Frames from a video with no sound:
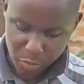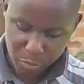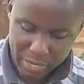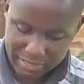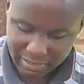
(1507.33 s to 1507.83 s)

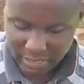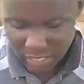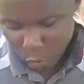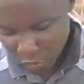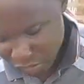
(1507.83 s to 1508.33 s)
edible parts,
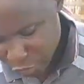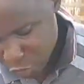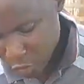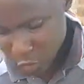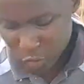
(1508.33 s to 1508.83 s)
which
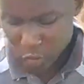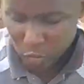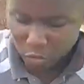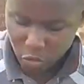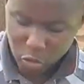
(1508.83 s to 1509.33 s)
I've
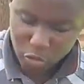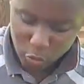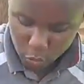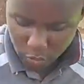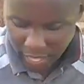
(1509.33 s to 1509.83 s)
showed
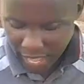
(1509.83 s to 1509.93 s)
you